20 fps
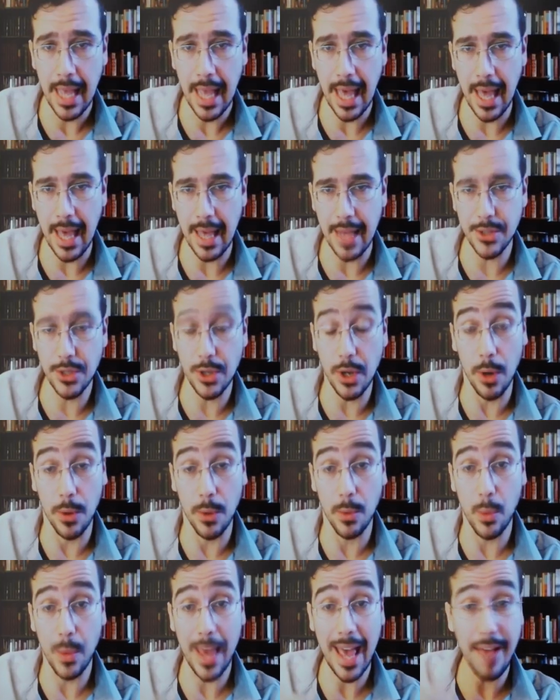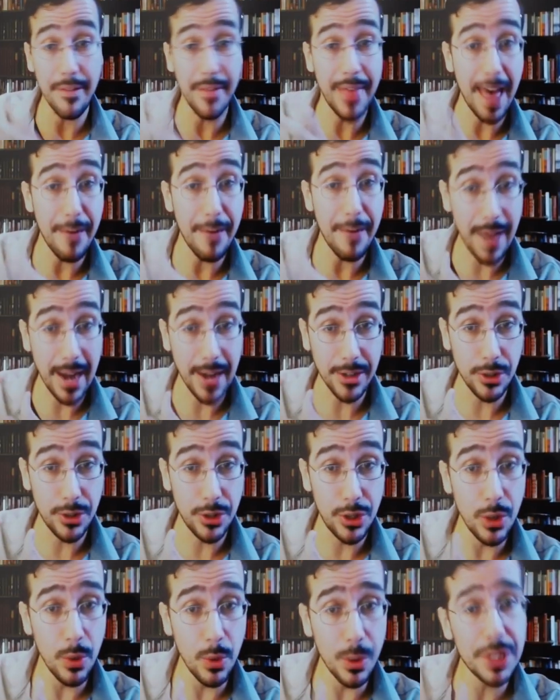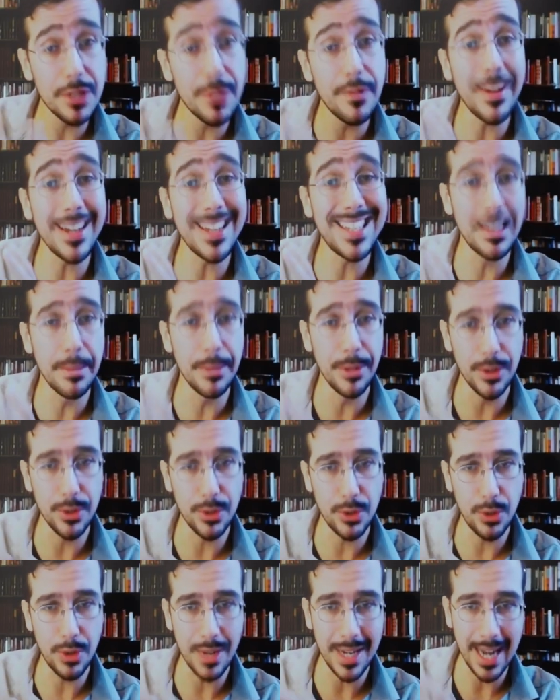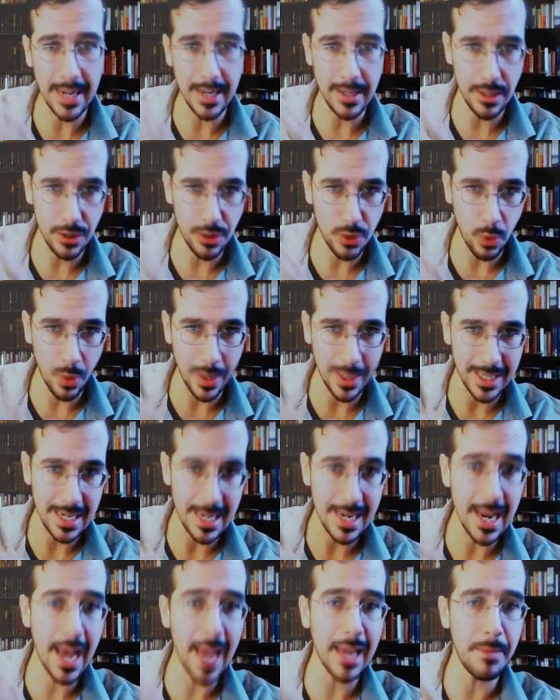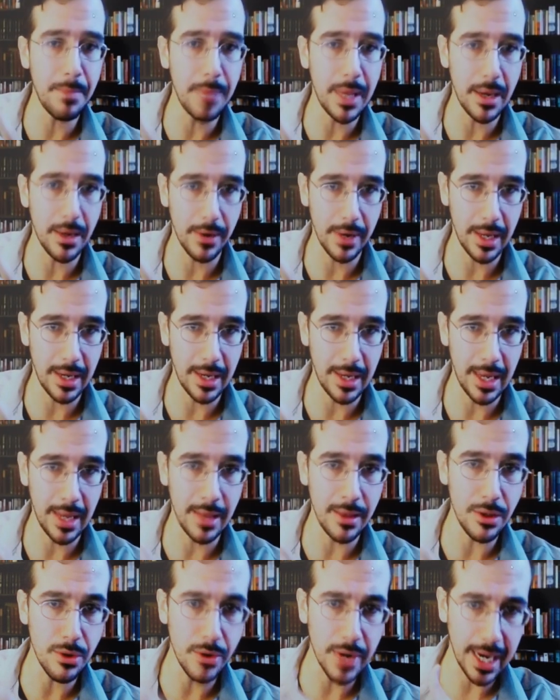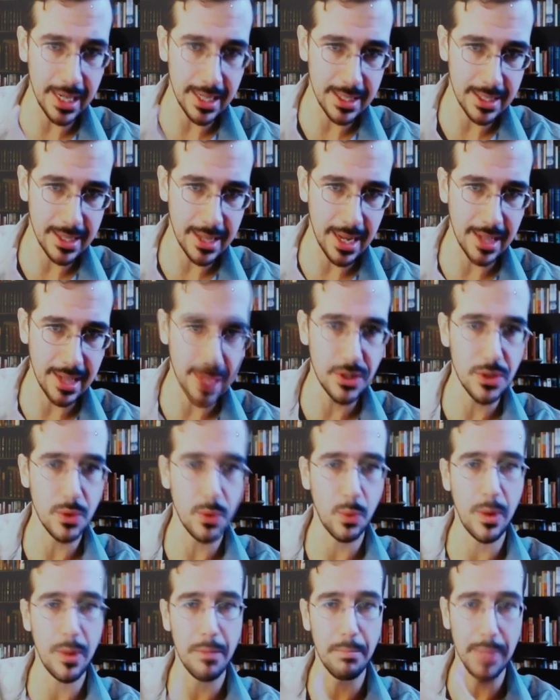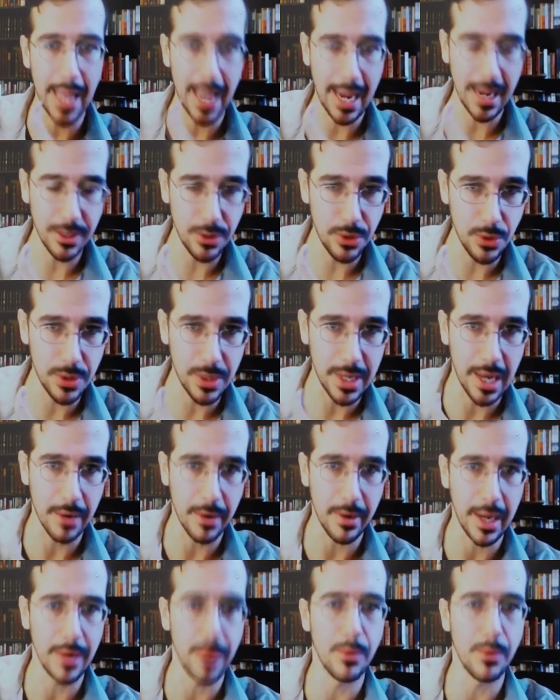So we have that factor too, which is very similar to the 1929 period in the United States with Black Tuesday, right?